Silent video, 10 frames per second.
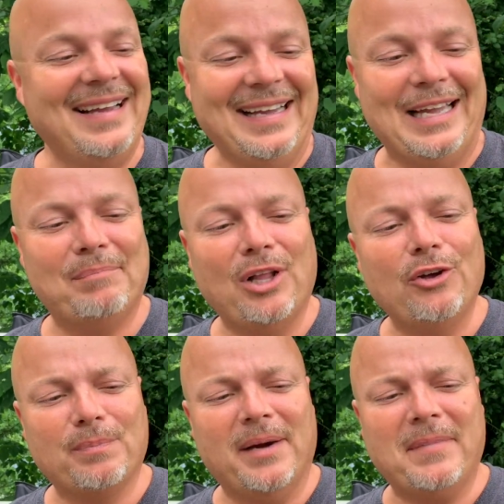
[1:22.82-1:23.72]
It
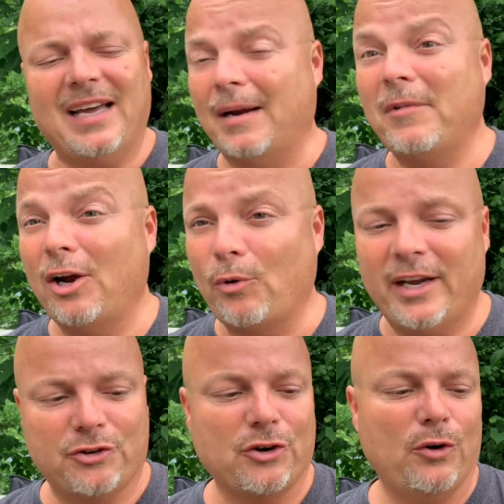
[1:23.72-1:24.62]
blows my mind. I'm not
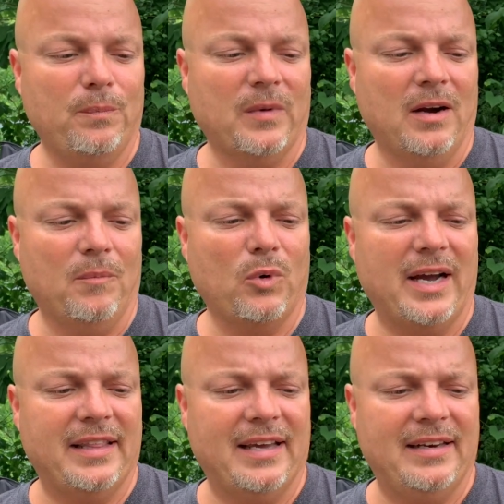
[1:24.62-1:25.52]
quite sure
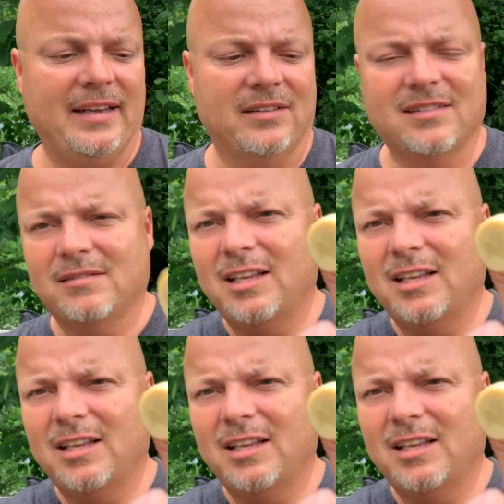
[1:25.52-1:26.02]
why that is.